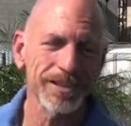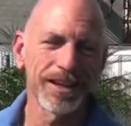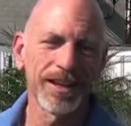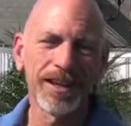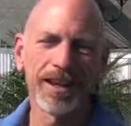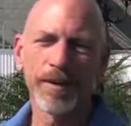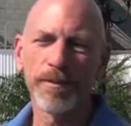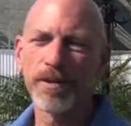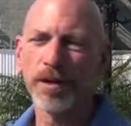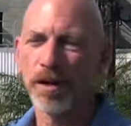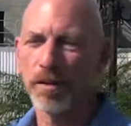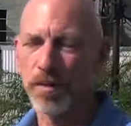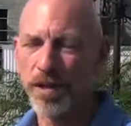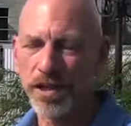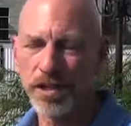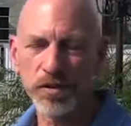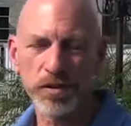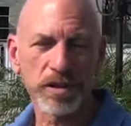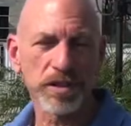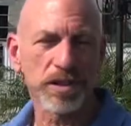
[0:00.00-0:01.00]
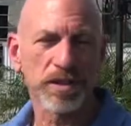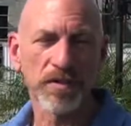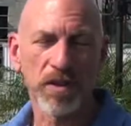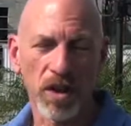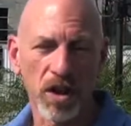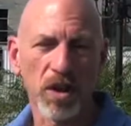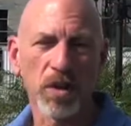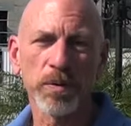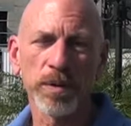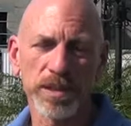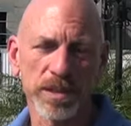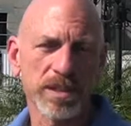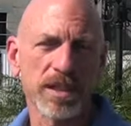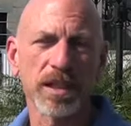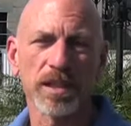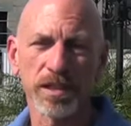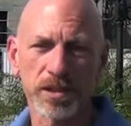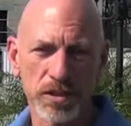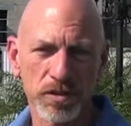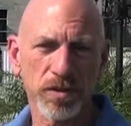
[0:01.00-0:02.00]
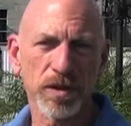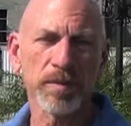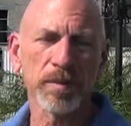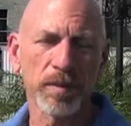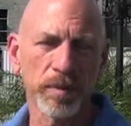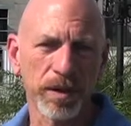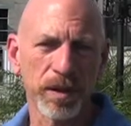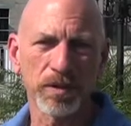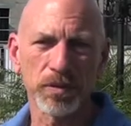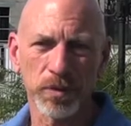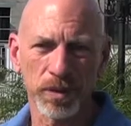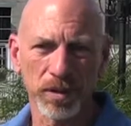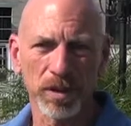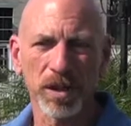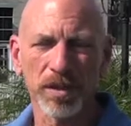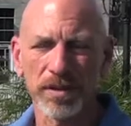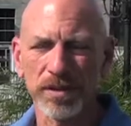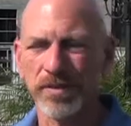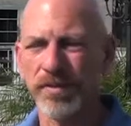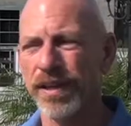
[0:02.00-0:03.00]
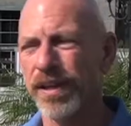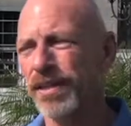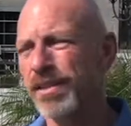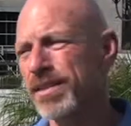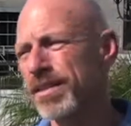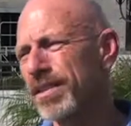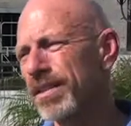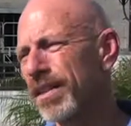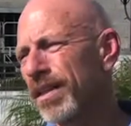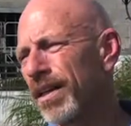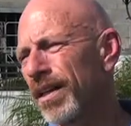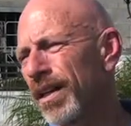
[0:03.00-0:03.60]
I mean, our restaurants have always done extremely well during all the events,